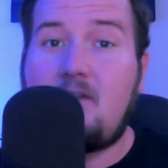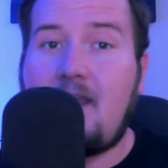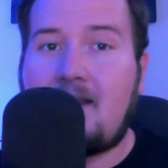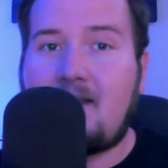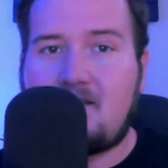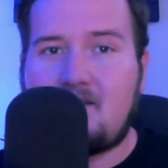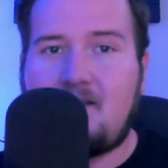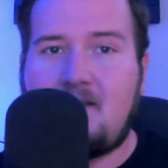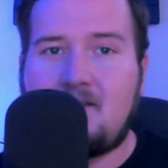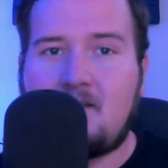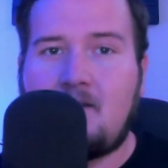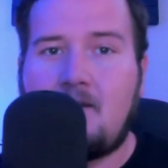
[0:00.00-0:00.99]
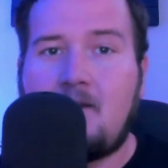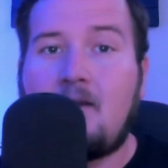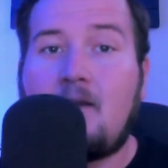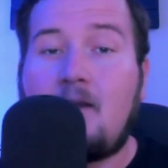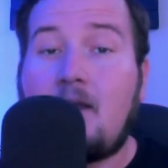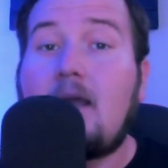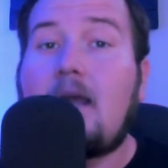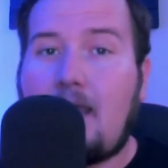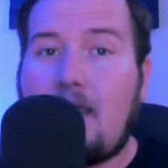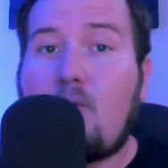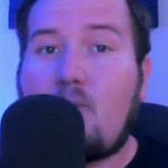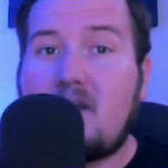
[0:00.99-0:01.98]
the end of the season,
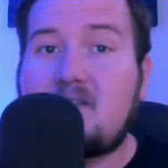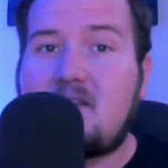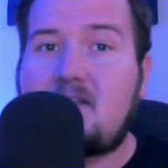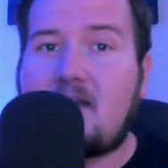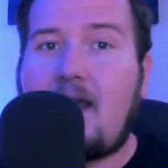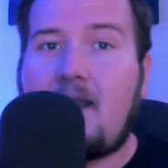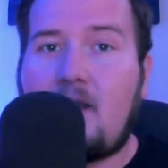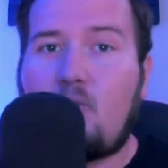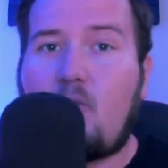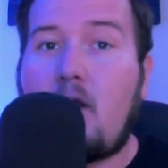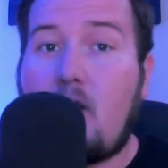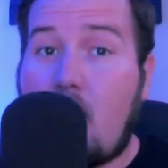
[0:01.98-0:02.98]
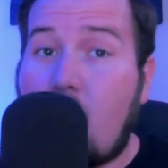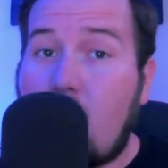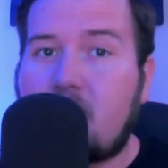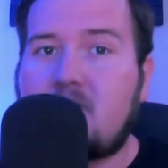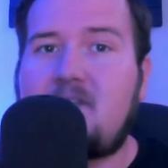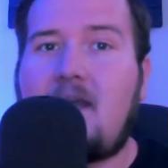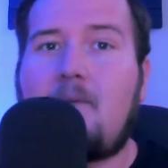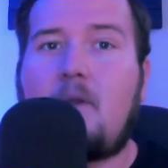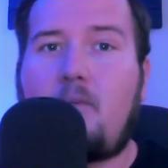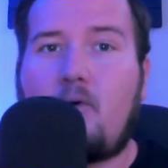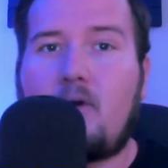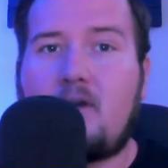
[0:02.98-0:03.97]
he was the tight end 1 over Sam
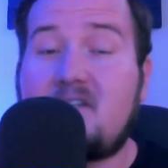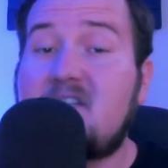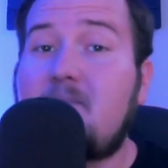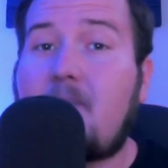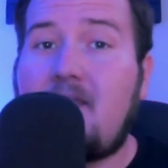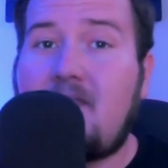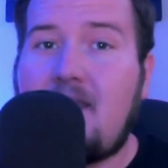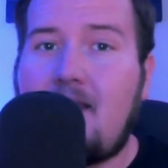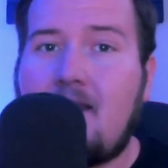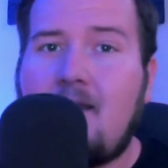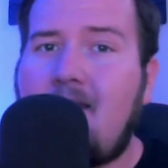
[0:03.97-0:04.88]
Laporta, despite the